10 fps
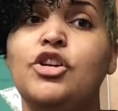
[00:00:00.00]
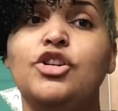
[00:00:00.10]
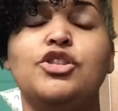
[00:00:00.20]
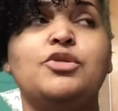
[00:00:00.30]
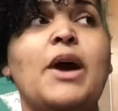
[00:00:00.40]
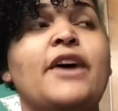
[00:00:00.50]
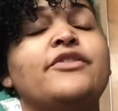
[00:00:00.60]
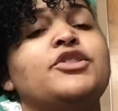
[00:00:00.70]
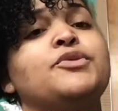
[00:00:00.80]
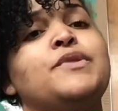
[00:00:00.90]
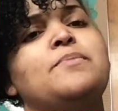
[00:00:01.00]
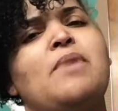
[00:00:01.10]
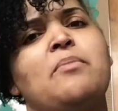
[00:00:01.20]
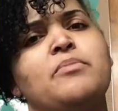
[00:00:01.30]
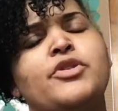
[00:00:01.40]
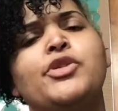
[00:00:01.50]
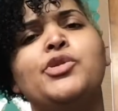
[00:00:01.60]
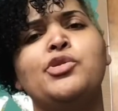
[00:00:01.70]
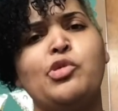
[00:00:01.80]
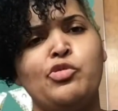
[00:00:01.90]
You have to remember
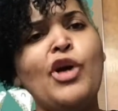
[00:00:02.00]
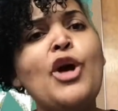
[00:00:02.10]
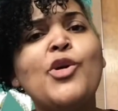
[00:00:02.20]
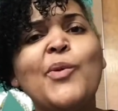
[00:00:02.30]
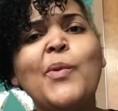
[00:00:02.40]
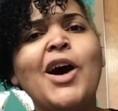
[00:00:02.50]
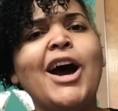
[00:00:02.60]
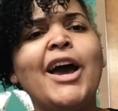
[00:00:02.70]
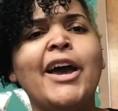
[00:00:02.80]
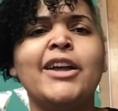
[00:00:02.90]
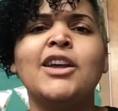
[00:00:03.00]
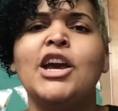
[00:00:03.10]
who wrote what.